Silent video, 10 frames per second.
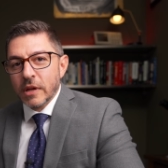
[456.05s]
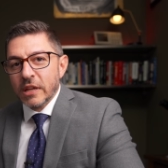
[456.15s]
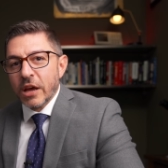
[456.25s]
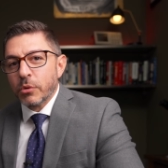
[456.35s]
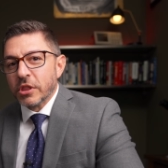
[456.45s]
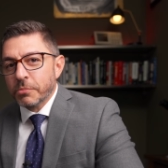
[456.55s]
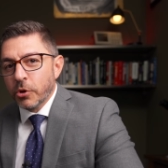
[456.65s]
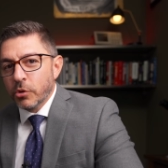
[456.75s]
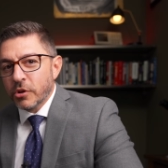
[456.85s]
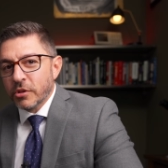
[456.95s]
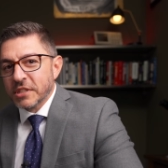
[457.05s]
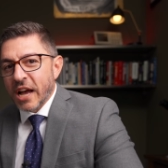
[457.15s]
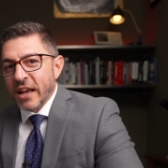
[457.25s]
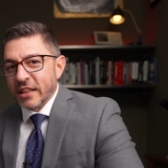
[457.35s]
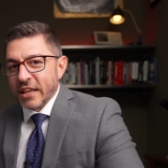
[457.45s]
Now with the protocol
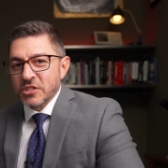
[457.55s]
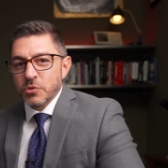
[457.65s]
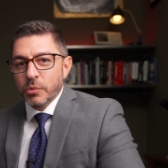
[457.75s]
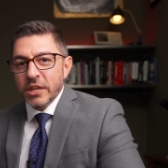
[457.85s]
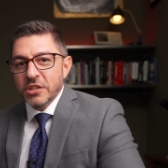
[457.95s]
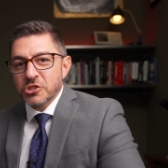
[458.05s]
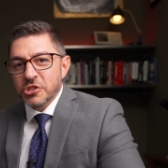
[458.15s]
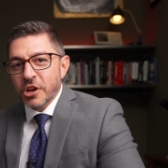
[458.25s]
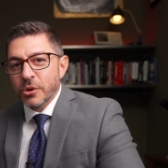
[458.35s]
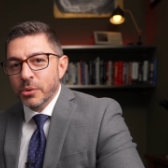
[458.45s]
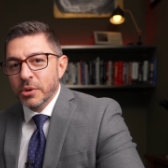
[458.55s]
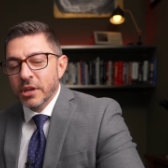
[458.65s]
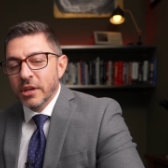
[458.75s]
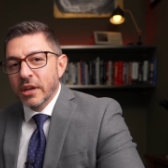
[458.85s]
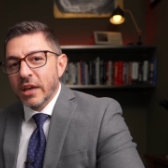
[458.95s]
dialects, what he showed
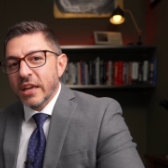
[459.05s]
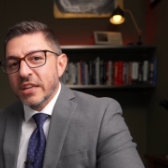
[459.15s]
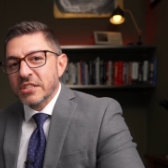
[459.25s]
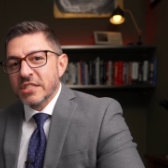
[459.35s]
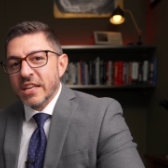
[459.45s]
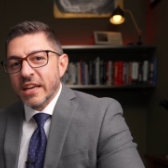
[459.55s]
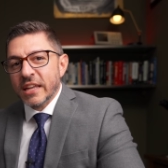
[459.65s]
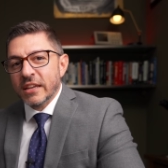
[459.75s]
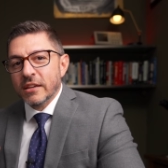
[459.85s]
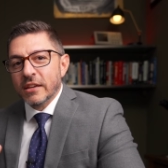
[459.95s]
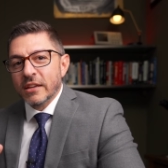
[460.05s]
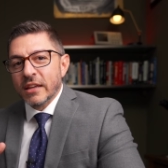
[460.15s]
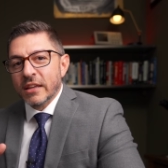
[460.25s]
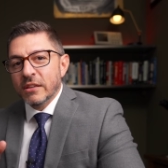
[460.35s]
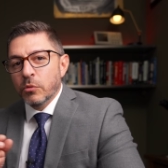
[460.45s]
is that uh,